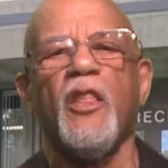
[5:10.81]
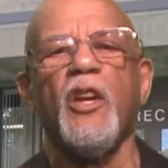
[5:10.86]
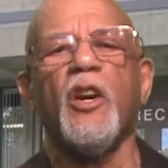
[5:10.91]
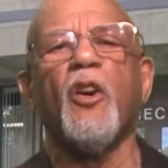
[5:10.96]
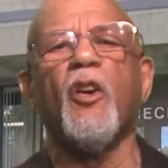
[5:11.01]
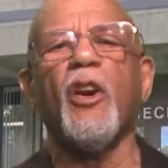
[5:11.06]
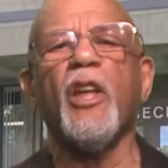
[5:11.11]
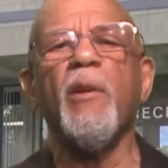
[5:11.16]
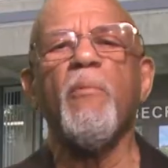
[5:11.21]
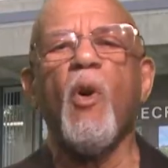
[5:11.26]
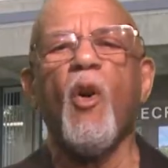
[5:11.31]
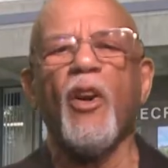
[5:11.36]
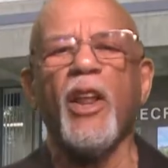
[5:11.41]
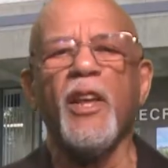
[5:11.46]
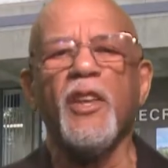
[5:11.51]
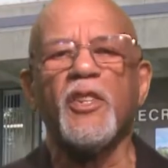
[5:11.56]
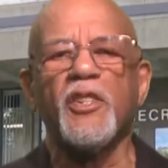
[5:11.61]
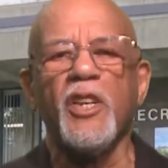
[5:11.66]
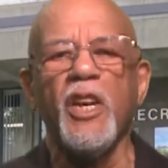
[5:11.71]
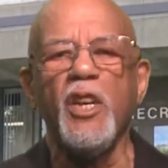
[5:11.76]
The early
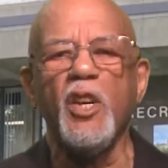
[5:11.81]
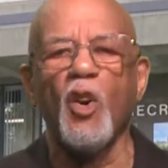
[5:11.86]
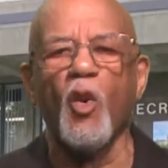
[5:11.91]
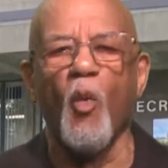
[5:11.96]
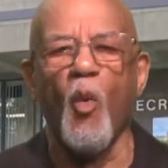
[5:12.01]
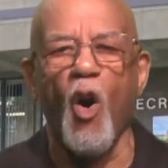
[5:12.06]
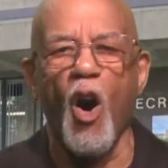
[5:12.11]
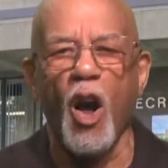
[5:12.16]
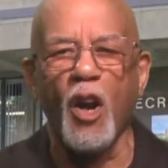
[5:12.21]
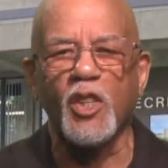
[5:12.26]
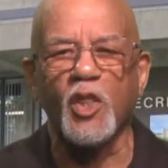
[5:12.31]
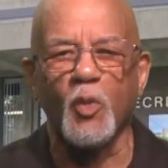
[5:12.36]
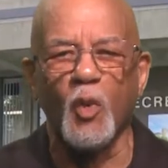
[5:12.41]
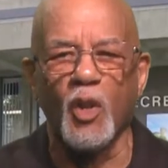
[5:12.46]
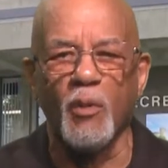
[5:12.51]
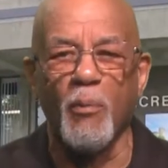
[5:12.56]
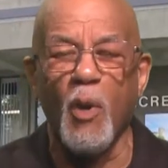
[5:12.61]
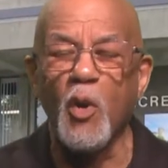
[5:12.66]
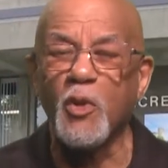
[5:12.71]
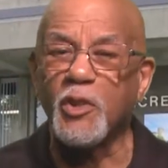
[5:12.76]
morning senior walks
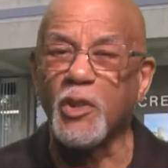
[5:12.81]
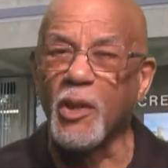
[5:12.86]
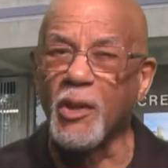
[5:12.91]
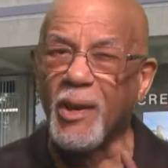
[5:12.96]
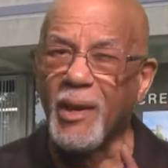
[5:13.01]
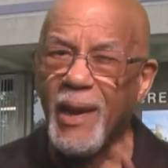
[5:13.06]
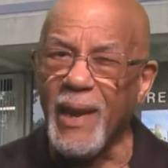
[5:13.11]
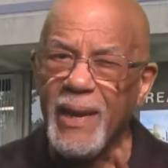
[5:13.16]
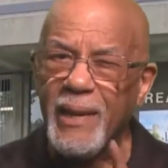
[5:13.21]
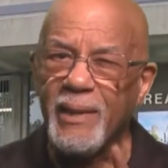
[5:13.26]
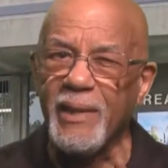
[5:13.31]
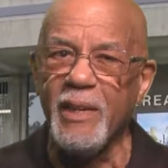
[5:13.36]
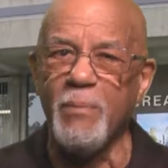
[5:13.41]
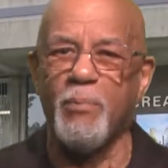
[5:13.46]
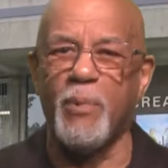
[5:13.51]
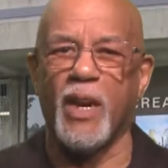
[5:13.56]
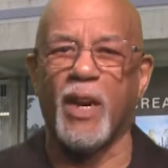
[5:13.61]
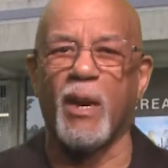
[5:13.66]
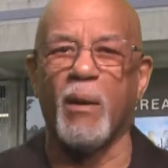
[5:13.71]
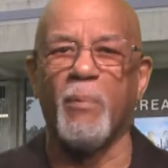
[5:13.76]
will most likely
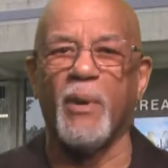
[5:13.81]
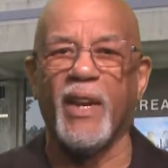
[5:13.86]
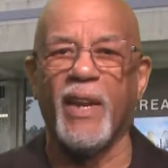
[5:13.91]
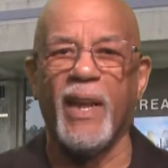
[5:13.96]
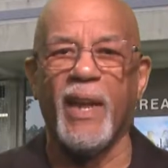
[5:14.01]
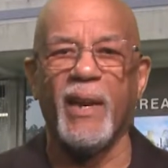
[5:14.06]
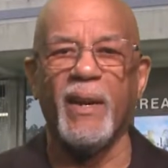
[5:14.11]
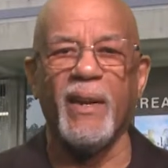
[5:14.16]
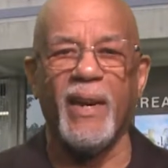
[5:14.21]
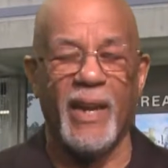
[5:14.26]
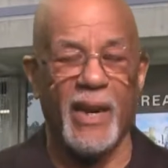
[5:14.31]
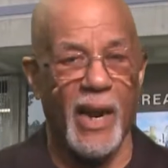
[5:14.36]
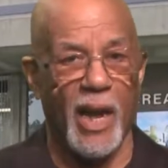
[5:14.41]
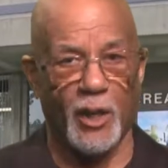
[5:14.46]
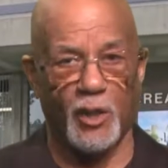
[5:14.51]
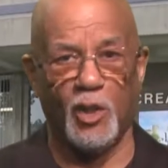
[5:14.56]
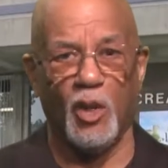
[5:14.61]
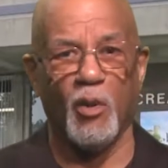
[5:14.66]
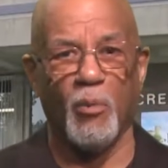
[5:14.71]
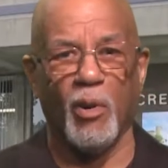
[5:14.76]
pick up again in
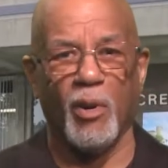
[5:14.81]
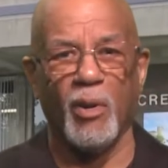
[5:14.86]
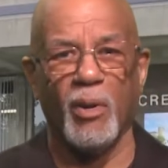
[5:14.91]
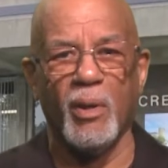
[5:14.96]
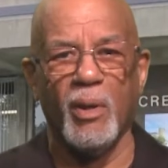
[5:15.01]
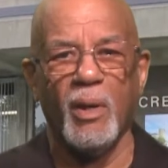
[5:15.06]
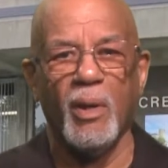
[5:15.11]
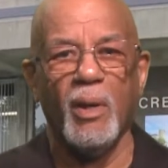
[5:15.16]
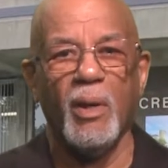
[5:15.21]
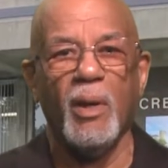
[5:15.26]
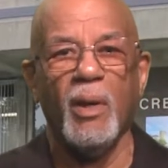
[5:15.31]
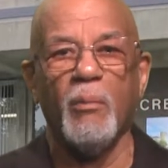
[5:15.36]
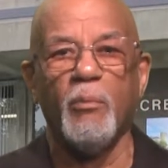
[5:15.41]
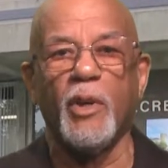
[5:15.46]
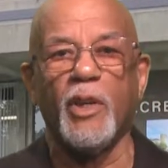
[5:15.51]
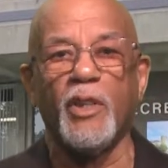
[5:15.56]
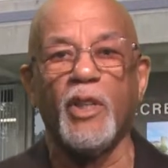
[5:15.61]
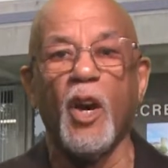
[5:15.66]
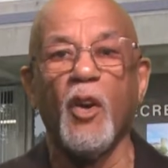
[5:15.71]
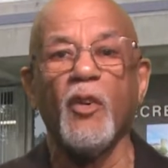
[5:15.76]
October.
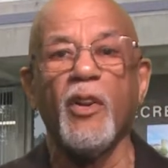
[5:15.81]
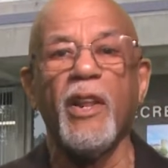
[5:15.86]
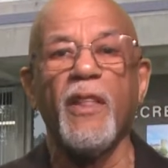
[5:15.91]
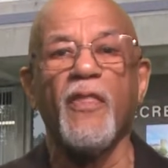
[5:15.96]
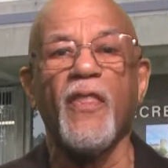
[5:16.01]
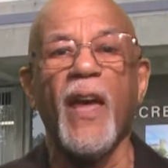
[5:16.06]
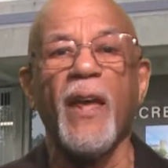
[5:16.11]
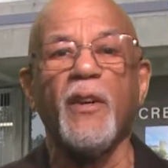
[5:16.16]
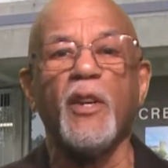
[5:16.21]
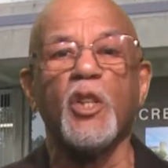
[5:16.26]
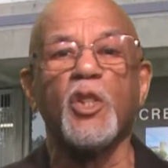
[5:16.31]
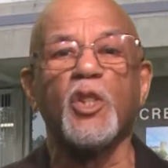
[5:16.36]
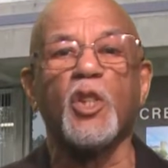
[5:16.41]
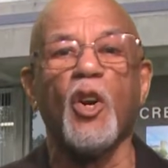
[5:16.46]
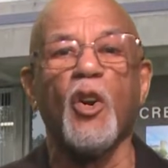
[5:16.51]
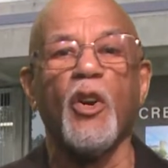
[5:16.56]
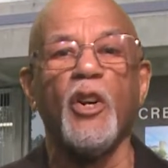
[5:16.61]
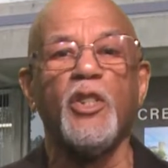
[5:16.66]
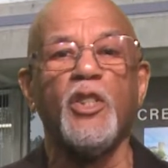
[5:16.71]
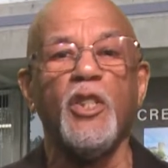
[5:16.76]
But don't let that
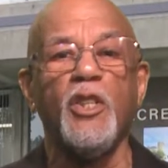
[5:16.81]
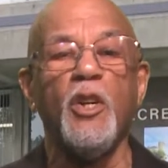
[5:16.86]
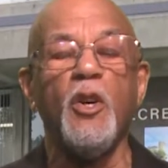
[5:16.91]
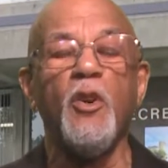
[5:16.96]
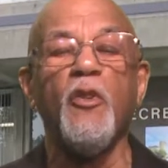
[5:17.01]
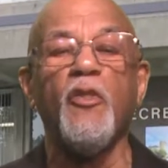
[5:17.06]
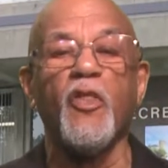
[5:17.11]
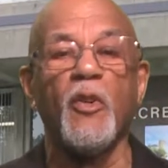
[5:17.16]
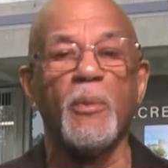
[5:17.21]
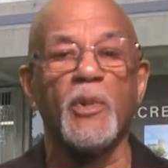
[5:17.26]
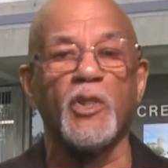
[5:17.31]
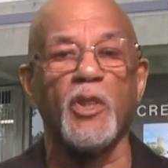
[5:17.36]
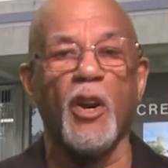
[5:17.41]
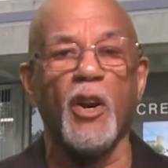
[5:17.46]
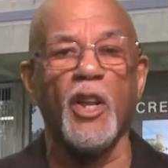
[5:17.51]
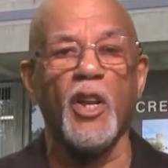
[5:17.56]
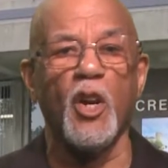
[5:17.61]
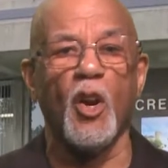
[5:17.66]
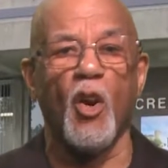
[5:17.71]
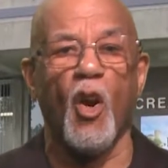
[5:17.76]
discourage you from
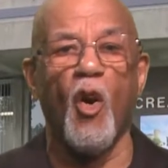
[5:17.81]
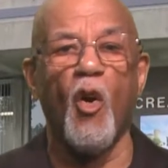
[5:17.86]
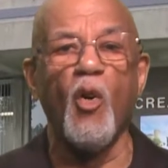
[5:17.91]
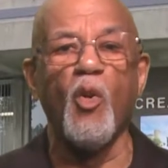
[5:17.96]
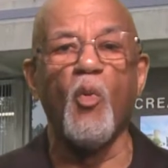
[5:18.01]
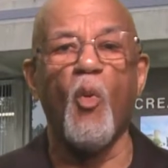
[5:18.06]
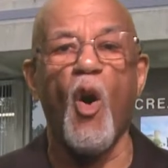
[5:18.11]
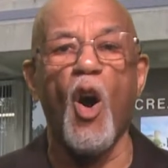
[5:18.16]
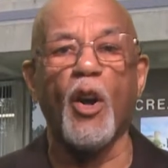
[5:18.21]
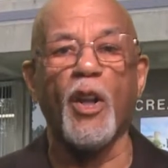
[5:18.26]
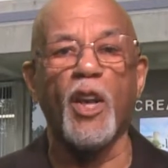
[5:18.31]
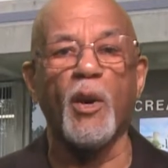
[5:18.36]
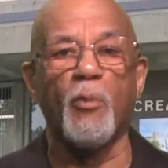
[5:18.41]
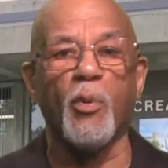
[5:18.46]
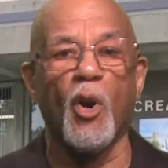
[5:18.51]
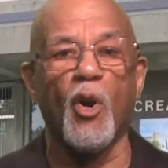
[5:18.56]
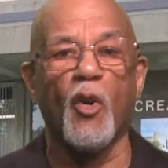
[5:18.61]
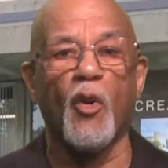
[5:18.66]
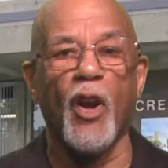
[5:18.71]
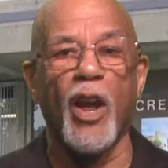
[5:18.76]
starting your own walking
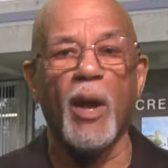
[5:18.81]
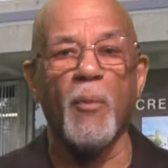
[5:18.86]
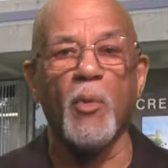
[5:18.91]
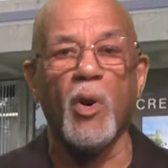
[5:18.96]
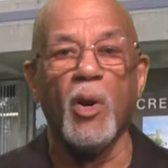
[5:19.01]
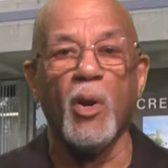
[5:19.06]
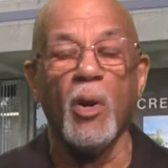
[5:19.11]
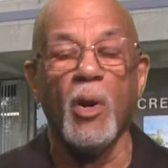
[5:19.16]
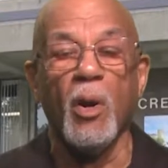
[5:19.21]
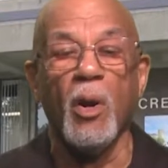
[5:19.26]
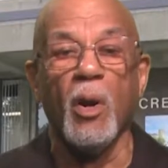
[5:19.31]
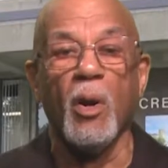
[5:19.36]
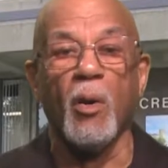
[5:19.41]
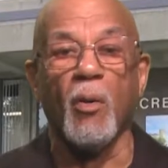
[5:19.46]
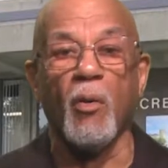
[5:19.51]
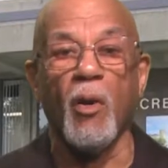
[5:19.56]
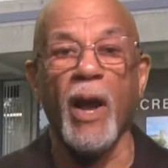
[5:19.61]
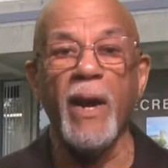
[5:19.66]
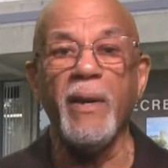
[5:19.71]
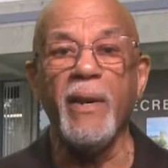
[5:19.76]
program
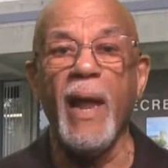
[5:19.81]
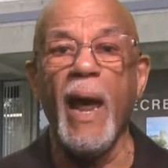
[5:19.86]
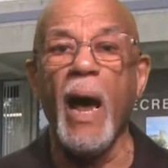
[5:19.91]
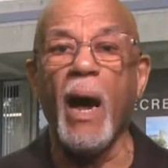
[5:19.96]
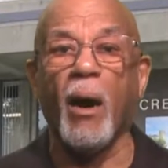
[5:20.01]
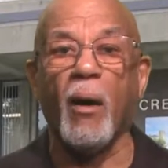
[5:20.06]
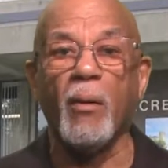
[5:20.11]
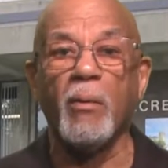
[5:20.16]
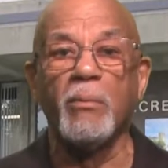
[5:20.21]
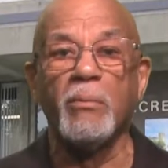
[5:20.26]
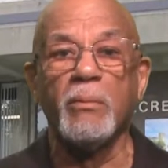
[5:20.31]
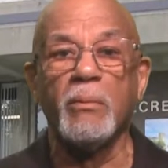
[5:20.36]
right now.